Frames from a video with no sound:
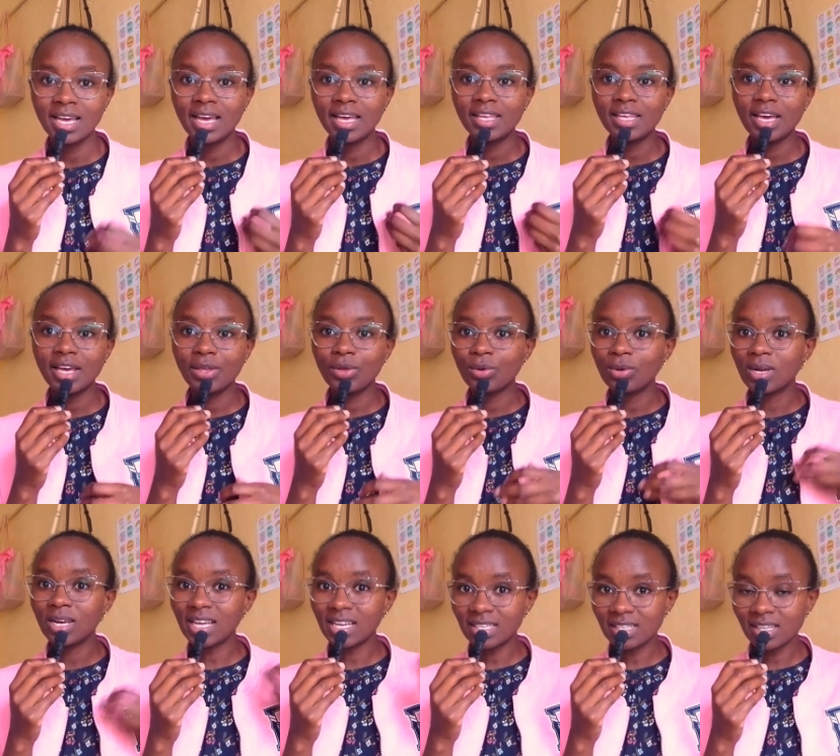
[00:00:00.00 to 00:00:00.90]
Here you
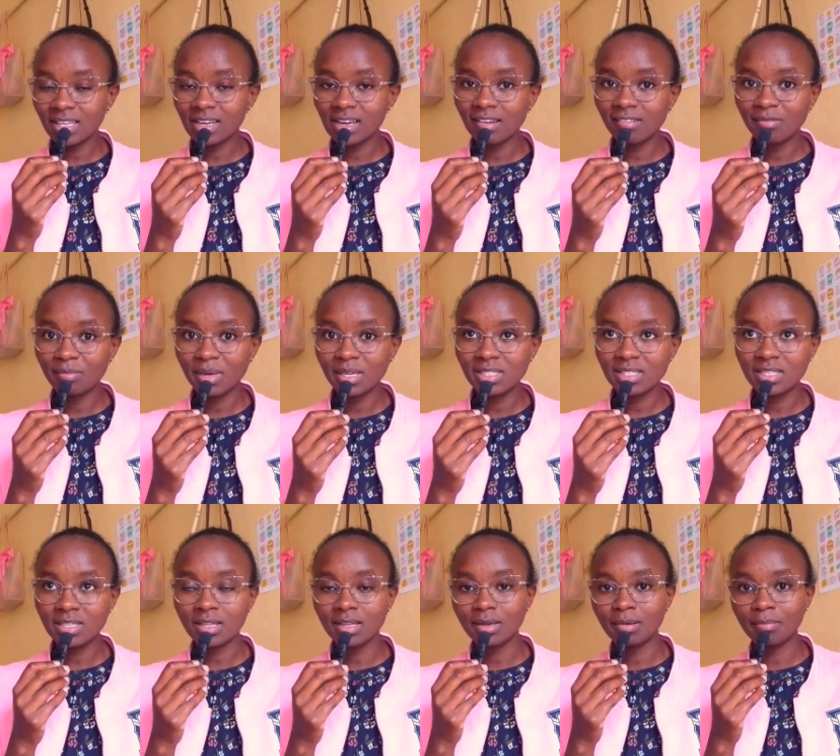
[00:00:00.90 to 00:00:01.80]
lend the
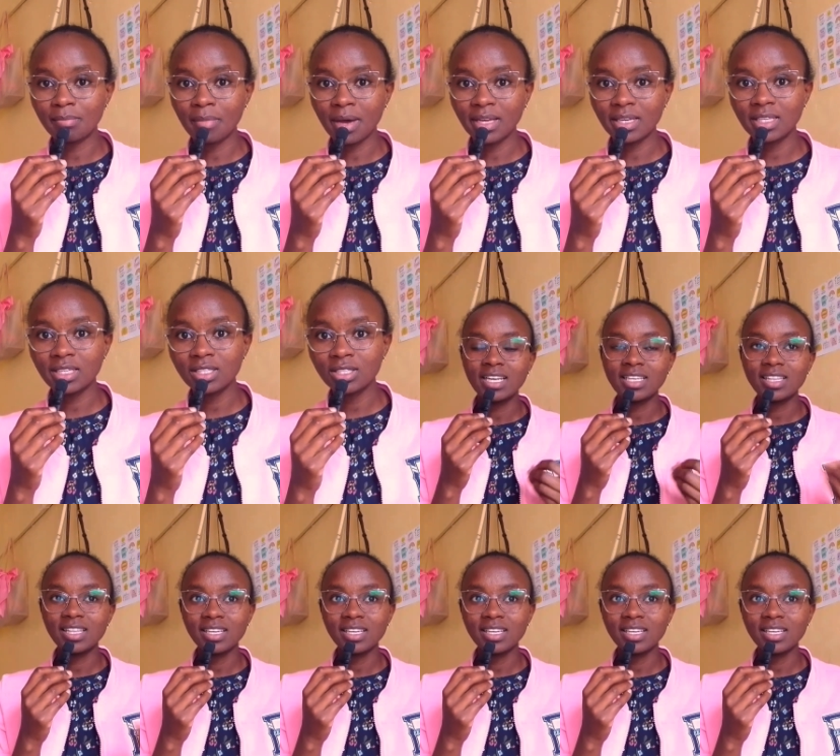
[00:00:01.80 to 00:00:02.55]
government money and